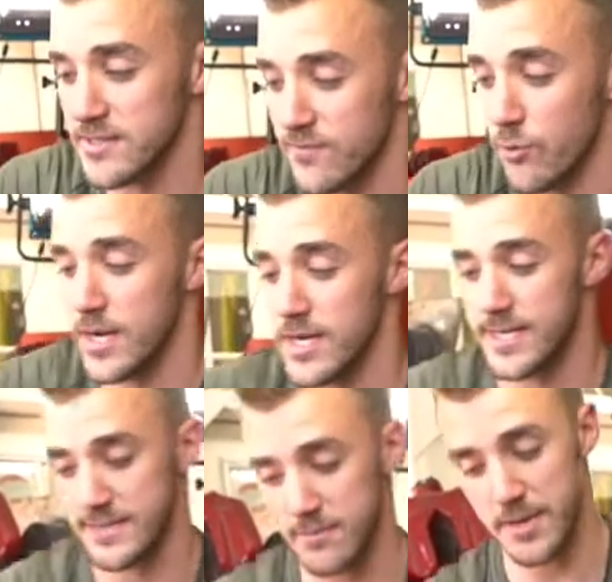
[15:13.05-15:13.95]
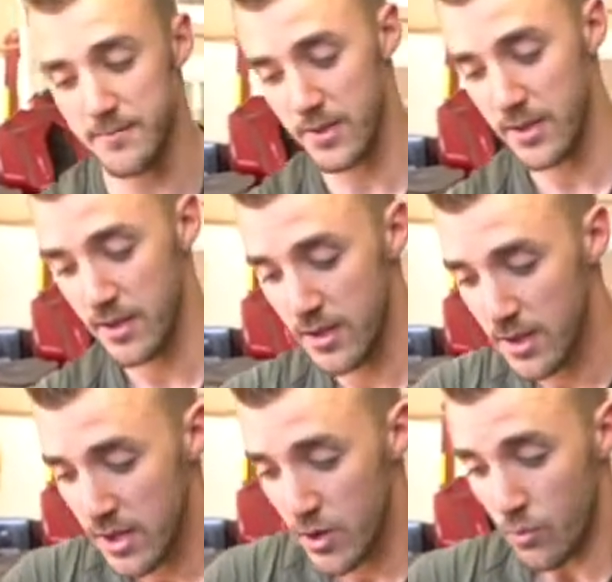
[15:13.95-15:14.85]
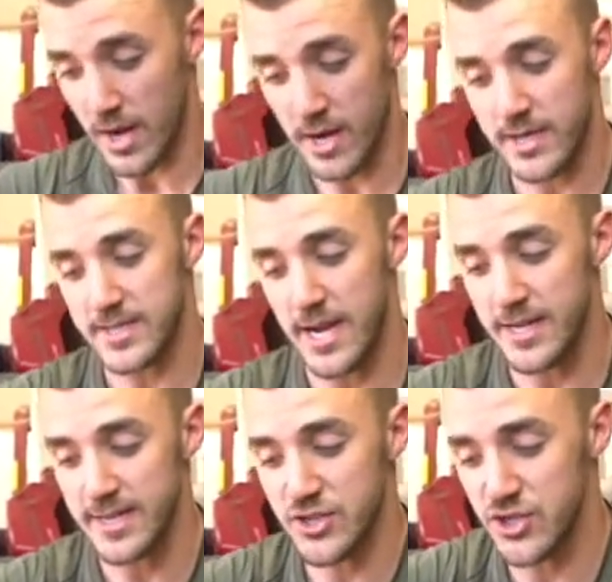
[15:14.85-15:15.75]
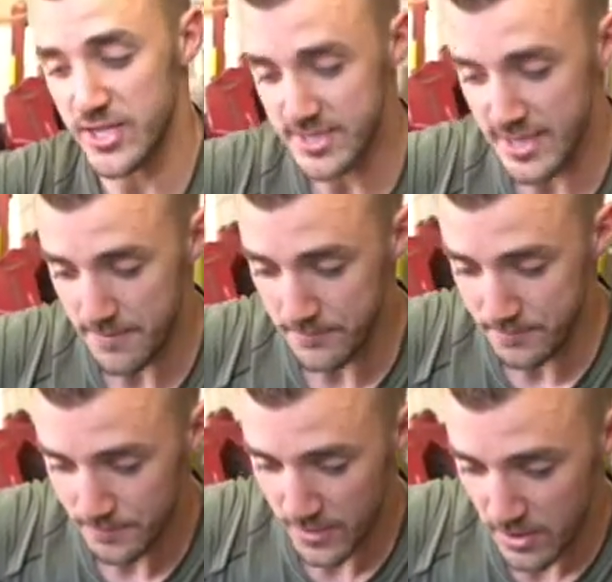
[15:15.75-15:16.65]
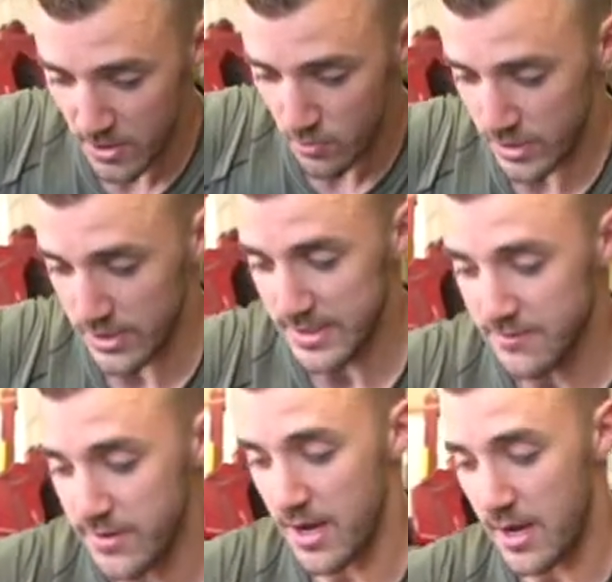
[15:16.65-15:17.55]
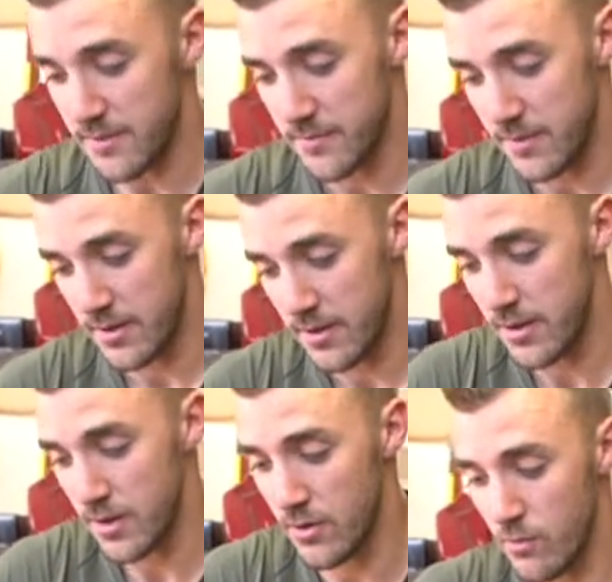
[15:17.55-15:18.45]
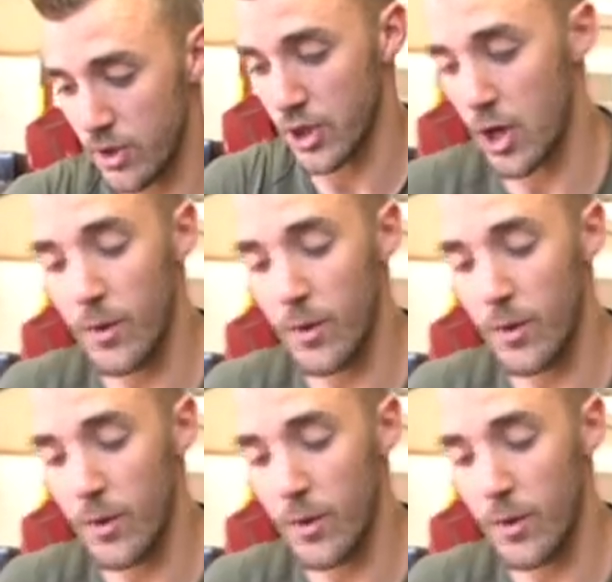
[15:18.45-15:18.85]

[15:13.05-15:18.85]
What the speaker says: of where it needs to be. We're not gonna tighten this just yet. We're gonna leave it on. We're gonna go